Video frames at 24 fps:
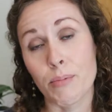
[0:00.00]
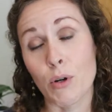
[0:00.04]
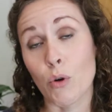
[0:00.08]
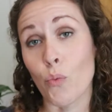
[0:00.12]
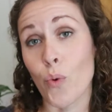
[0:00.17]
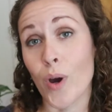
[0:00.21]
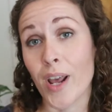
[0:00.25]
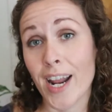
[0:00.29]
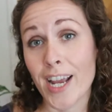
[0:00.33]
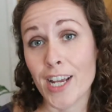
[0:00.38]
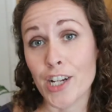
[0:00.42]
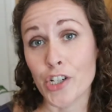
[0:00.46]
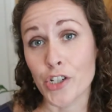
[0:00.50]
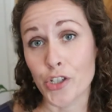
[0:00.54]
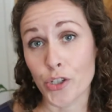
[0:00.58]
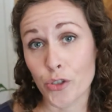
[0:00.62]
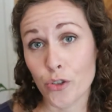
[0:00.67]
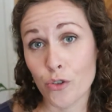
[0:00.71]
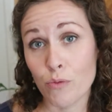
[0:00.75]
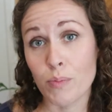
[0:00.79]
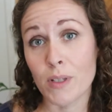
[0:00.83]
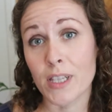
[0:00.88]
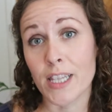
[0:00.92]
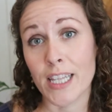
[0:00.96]
But what I
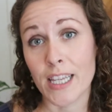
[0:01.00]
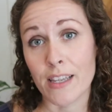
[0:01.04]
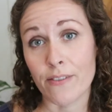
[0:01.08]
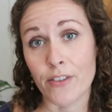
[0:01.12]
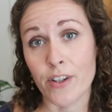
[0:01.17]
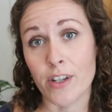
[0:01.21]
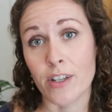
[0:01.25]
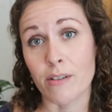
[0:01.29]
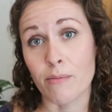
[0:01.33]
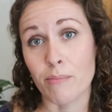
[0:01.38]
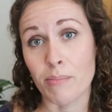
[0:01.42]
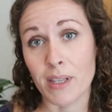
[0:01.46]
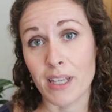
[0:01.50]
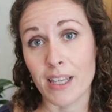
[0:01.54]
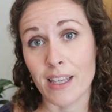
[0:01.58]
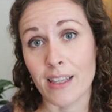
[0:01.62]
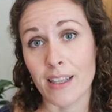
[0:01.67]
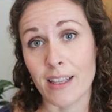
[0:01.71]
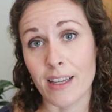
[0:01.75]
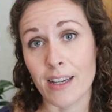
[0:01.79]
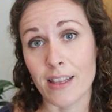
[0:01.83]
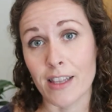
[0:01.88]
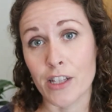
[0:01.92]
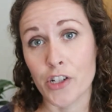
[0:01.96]
do believe could
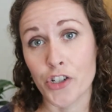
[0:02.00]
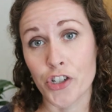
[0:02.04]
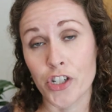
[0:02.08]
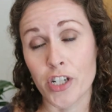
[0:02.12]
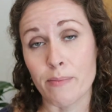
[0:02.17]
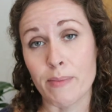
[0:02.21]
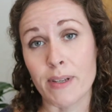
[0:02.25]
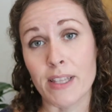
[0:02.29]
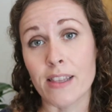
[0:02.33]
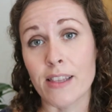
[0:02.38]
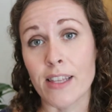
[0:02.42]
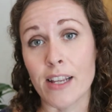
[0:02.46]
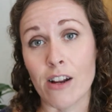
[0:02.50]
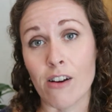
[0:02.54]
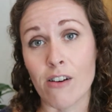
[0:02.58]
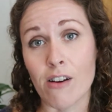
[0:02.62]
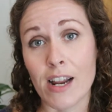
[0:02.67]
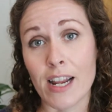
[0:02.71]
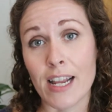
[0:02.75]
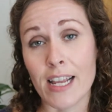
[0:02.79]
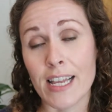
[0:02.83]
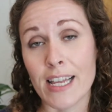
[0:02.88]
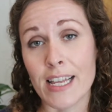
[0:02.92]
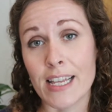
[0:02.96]
be a legitimate
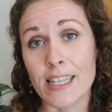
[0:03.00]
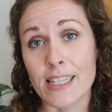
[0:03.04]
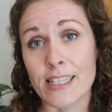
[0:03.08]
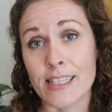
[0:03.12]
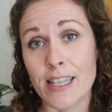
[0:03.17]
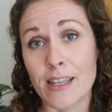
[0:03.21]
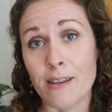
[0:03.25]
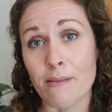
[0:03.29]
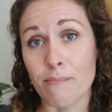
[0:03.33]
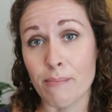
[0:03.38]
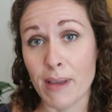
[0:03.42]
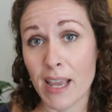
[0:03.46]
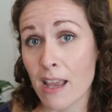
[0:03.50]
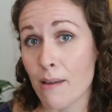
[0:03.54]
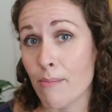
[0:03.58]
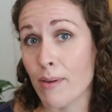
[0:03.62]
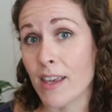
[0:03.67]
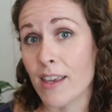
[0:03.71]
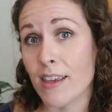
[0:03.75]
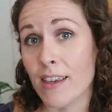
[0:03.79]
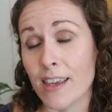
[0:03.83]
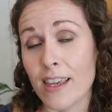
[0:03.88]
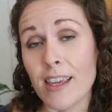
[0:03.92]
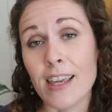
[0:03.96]
theory is that
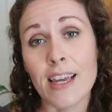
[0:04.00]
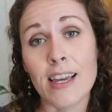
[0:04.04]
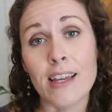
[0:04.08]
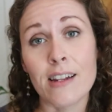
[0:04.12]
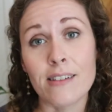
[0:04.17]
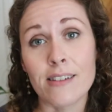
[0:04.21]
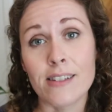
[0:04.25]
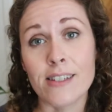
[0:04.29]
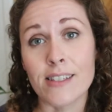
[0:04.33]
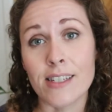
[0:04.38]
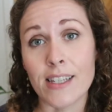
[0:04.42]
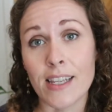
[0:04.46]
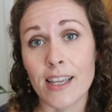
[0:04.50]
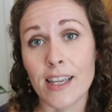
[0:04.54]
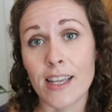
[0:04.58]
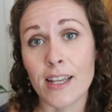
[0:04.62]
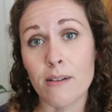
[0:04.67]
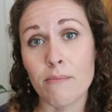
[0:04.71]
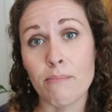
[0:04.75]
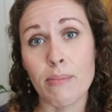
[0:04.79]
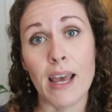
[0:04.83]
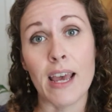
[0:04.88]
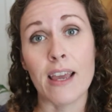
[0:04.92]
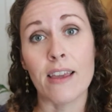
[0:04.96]
maybe he had
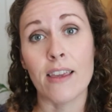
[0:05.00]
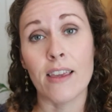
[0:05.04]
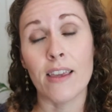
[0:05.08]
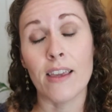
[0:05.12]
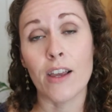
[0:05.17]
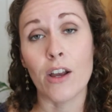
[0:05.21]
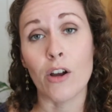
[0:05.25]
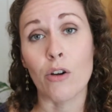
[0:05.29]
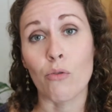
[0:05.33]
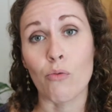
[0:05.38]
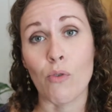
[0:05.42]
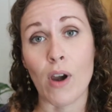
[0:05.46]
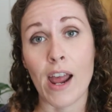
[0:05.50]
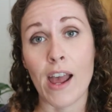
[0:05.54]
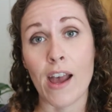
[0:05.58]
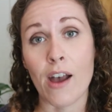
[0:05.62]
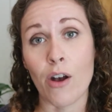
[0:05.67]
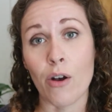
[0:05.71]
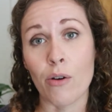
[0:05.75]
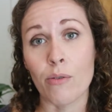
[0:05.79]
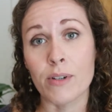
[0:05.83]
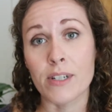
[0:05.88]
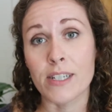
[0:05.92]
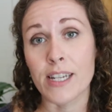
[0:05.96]
seen Peggy
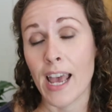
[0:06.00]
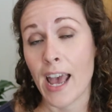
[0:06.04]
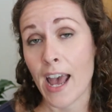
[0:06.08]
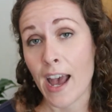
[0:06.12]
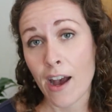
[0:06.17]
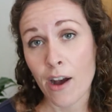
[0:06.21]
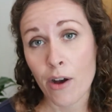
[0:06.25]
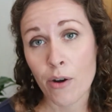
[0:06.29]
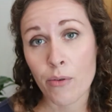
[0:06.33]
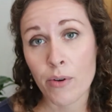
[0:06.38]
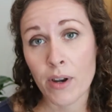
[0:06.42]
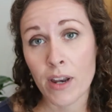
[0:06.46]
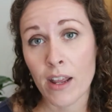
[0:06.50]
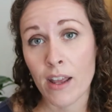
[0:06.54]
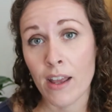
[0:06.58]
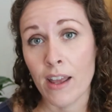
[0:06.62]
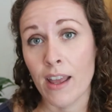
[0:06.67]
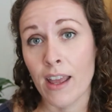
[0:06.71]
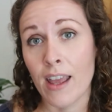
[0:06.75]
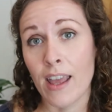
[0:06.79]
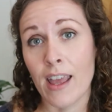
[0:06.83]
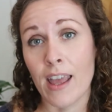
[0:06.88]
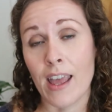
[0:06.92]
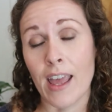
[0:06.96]
around town
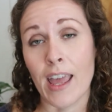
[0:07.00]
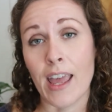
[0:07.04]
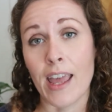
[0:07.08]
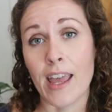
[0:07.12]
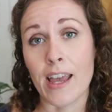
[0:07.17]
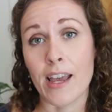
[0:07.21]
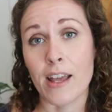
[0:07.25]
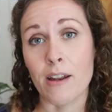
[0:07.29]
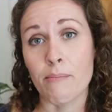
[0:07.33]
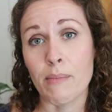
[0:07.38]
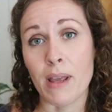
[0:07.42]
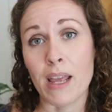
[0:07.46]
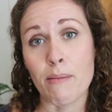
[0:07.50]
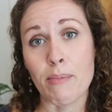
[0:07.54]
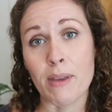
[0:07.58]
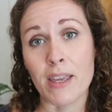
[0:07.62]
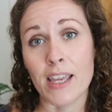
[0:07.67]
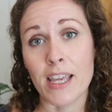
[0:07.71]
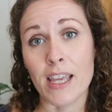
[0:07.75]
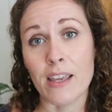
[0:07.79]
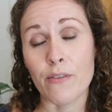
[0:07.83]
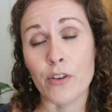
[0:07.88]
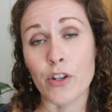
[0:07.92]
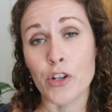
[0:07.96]
and maybe
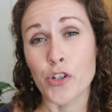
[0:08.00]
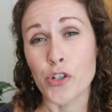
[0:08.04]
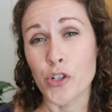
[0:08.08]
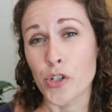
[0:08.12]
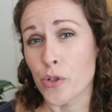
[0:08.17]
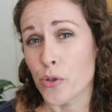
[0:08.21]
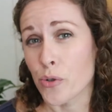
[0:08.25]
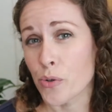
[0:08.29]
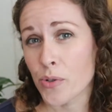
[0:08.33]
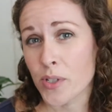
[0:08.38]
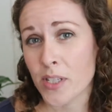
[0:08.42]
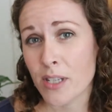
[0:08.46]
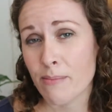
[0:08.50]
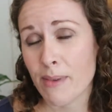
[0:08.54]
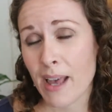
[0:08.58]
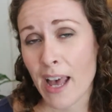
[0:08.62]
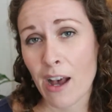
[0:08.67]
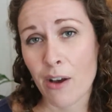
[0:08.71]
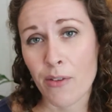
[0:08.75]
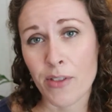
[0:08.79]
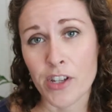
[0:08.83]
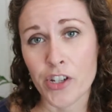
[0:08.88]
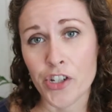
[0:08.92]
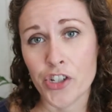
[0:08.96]
even knew
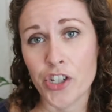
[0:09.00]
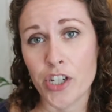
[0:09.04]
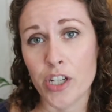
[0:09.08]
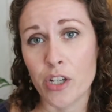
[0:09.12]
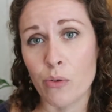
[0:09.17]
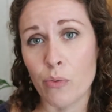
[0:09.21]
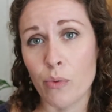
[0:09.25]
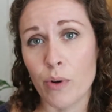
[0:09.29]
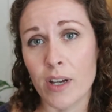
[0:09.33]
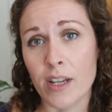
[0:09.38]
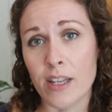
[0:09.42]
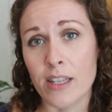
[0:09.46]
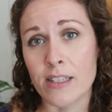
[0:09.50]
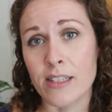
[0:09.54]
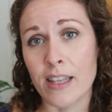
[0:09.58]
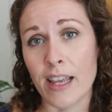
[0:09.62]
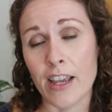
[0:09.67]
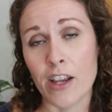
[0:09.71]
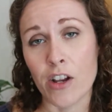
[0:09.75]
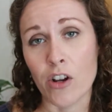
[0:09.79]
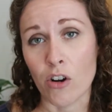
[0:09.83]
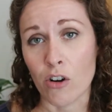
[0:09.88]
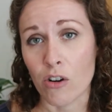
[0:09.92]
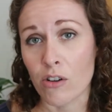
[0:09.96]
somehow that she was
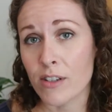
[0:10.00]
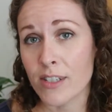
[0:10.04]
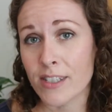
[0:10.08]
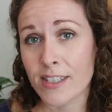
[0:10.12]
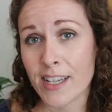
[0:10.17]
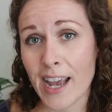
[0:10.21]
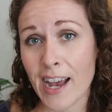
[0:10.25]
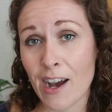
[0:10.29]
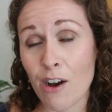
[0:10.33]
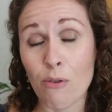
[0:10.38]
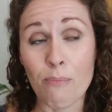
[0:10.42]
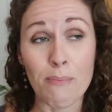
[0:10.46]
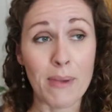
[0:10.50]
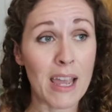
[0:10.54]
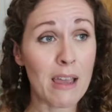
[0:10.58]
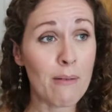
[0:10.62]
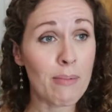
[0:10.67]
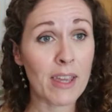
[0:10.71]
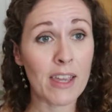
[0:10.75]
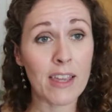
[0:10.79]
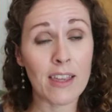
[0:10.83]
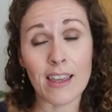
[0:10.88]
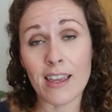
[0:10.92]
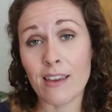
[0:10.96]
a Girl Scout,
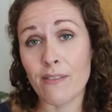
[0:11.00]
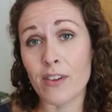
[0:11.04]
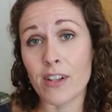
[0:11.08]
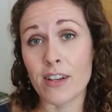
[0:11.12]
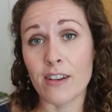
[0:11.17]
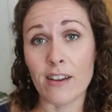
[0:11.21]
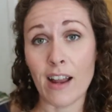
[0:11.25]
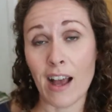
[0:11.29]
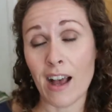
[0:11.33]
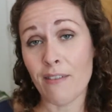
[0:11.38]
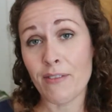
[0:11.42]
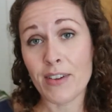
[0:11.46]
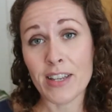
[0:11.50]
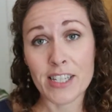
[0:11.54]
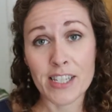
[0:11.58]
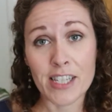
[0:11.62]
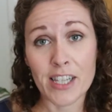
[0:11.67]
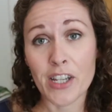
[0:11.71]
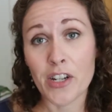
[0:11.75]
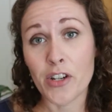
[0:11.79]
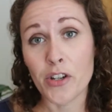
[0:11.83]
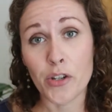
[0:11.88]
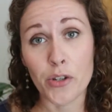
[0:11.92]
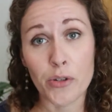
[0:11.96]
maybe even
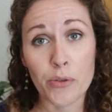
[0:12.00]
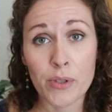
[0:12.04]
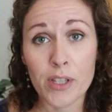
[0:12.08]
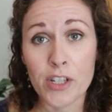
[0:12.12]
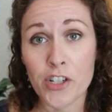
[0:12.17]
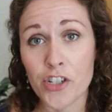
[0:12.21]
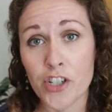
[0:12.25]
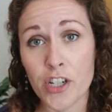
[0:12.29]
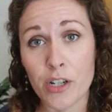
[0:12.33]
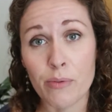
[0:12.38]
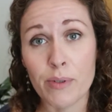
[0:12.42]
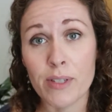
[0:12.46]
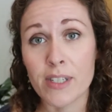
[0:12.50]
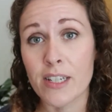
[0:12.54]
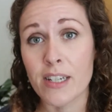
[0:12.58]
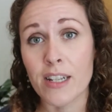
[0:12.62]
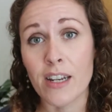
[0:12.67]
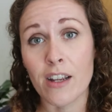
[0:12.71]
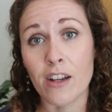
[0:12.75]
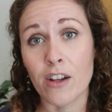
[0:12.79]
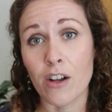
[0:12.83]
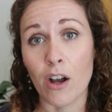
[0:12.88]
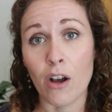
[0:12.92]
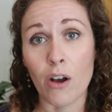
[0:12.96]
obviously knew that she was
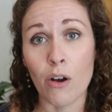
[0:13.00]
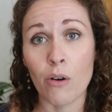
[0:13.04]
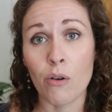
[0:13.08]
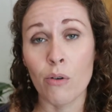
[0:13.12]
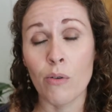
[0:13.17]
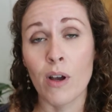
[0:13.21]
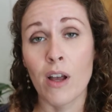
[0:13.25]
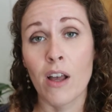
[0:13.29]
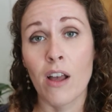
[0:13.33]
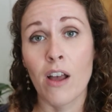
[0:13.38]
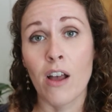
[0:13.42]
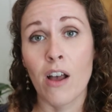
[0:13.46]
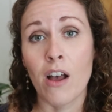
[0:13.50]
gonna go